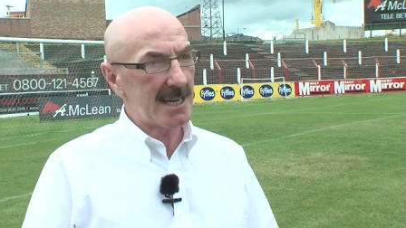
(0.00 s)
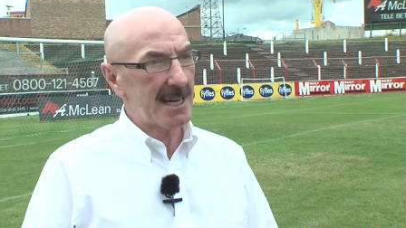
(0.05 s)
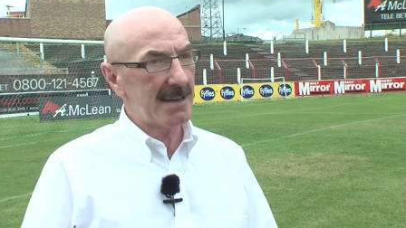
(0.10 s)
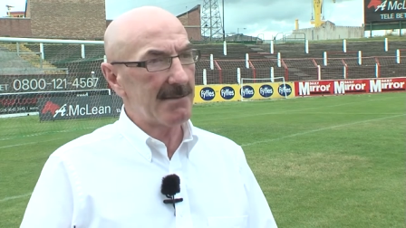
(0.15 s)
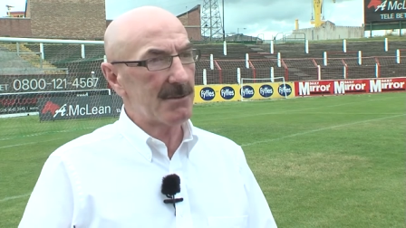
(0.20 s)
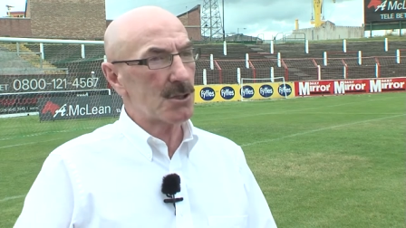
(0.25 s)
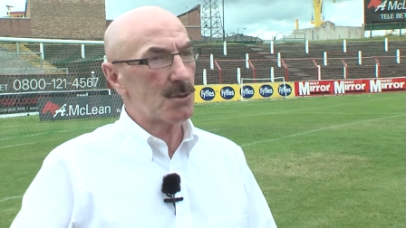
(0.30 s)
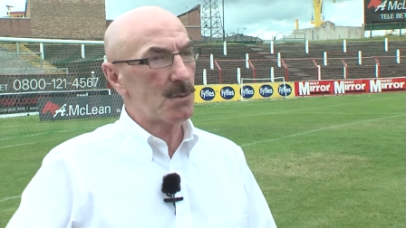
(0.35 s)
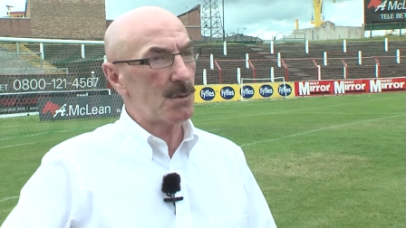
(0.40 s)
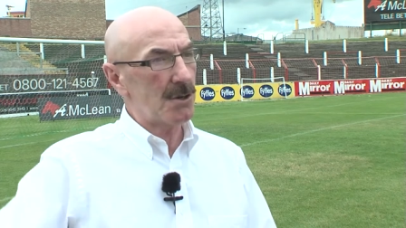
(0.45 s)

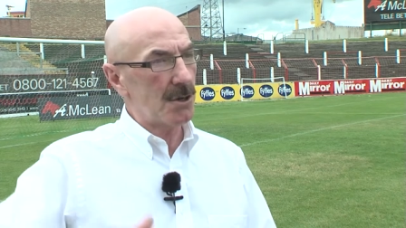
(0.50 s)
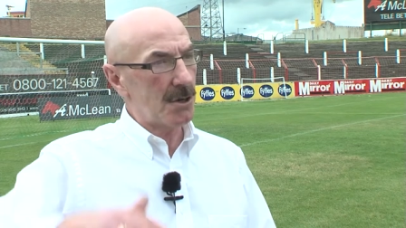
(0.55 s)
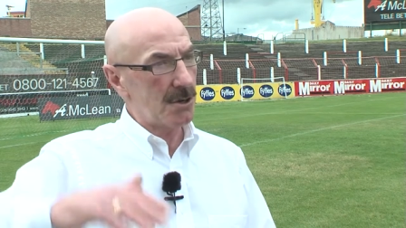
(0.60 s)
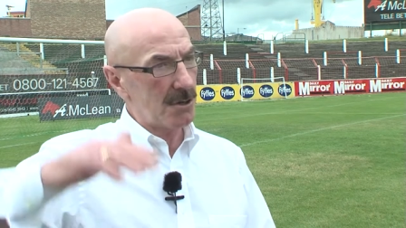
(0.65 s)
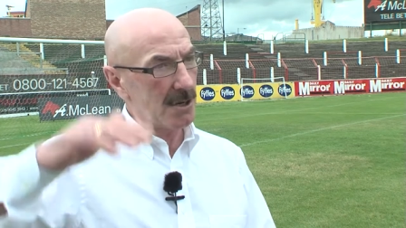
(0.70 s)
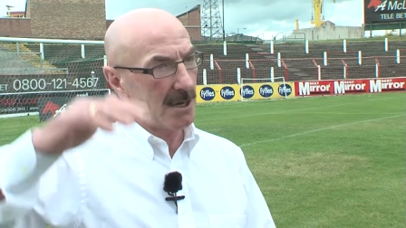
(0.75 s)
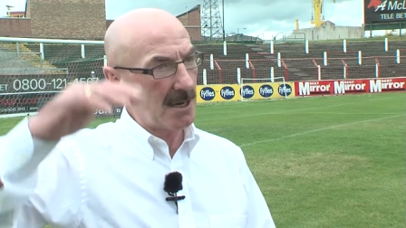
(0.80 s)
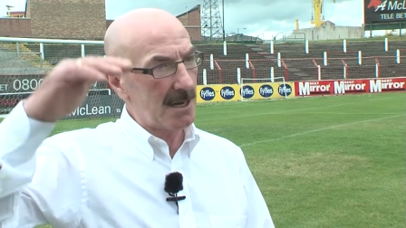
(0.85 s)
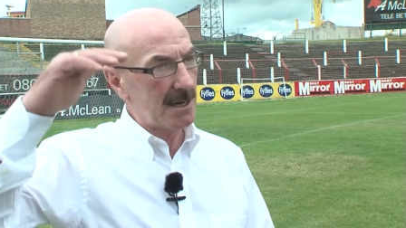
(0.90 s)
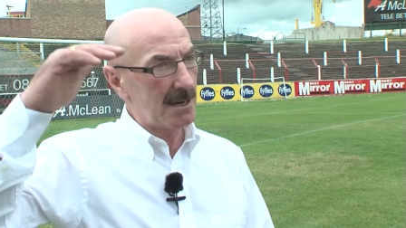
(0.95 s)
levels will
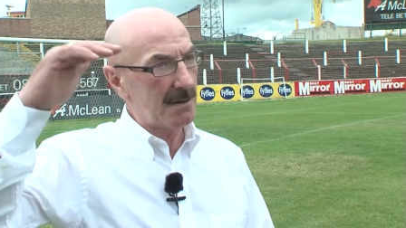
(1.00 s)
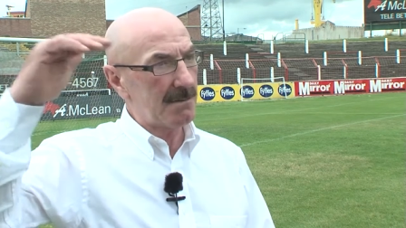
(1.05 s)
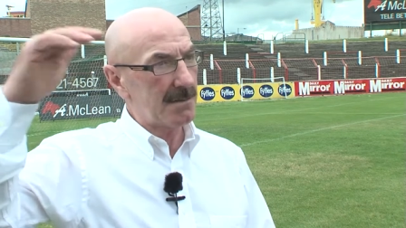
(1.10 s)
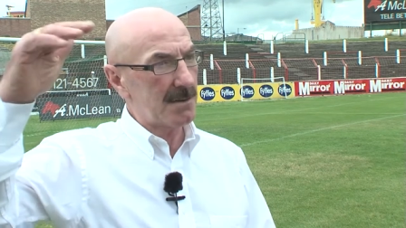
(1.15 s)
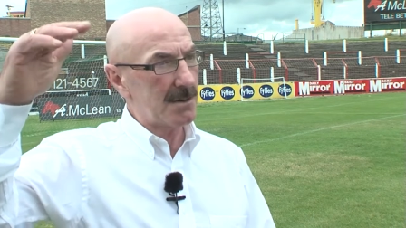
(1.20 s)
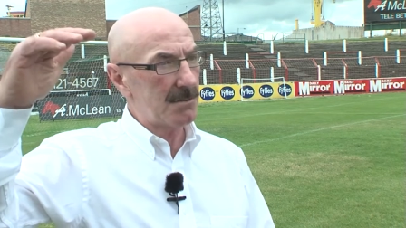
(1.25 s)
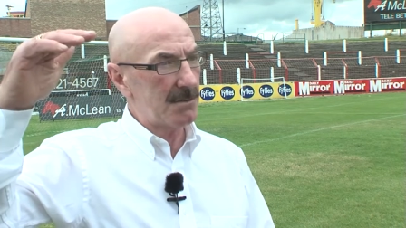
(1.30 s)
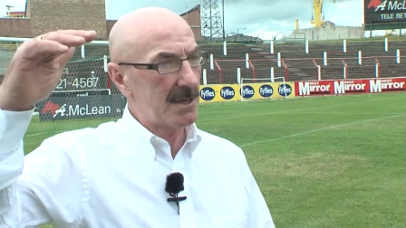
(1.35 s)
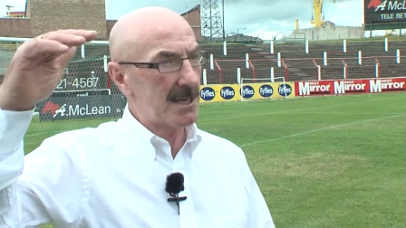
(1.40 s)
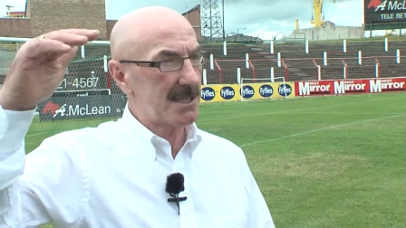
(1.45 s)
now
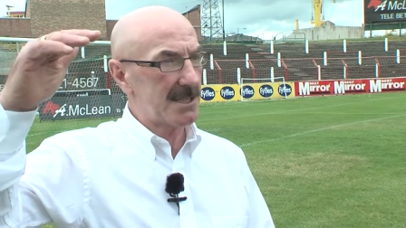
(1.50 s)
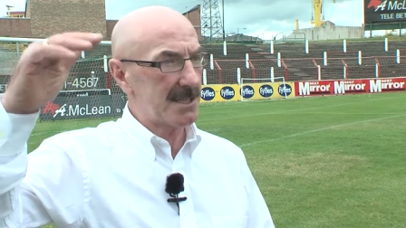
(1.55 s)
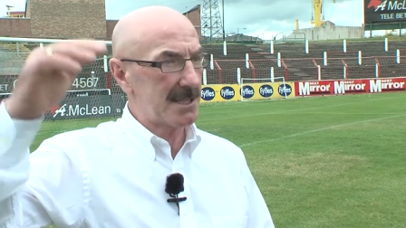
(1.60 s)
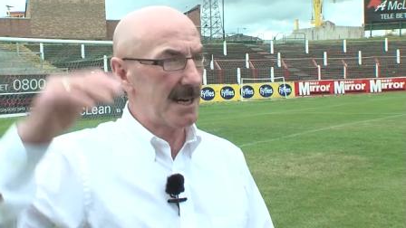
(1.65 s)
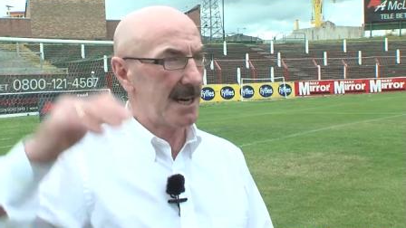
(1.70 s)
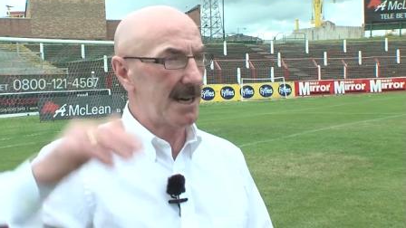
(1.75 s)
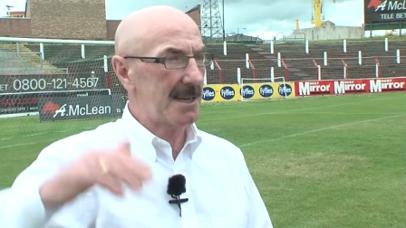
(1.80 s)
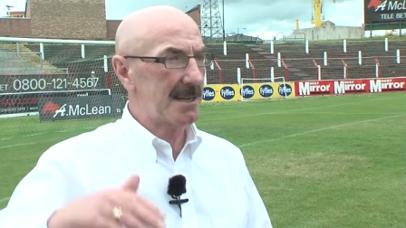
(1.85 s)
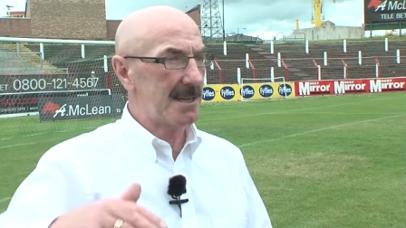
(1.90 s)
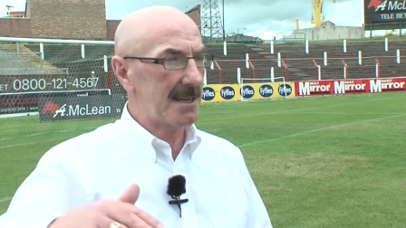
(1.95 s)
have reached
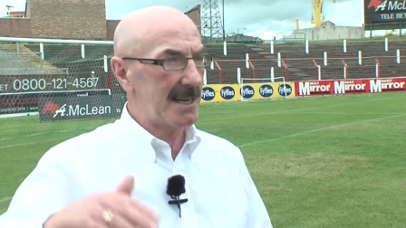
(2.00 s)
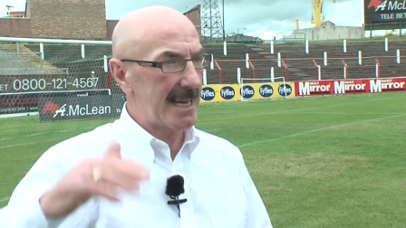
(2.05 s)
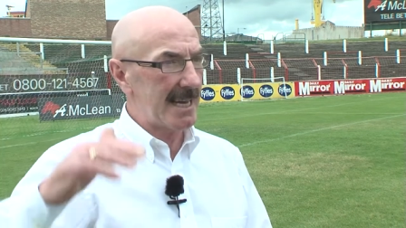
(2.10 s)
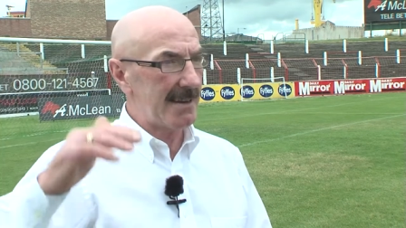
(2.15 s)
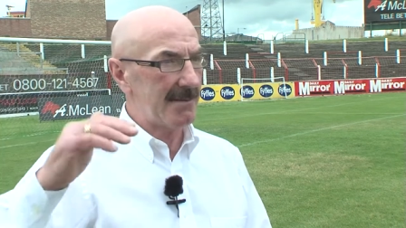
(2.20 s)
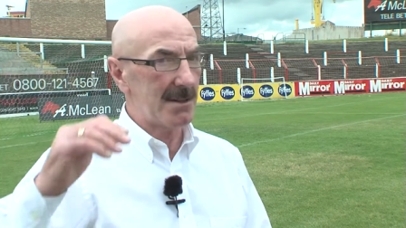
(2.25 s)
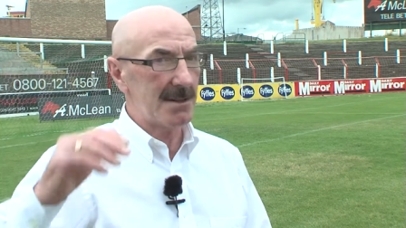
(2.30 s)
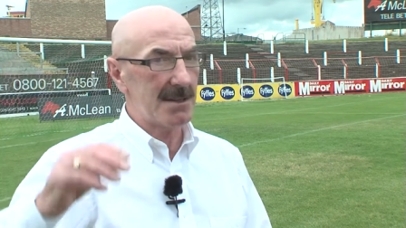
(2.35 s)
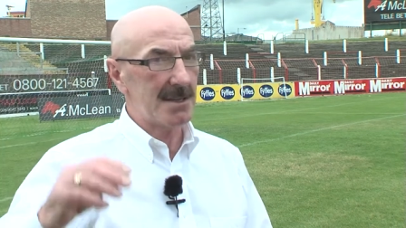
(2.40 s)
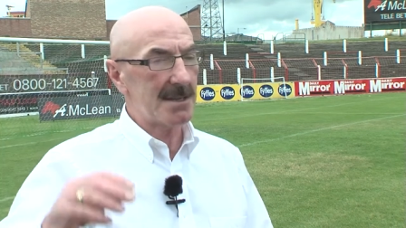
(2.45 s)
that level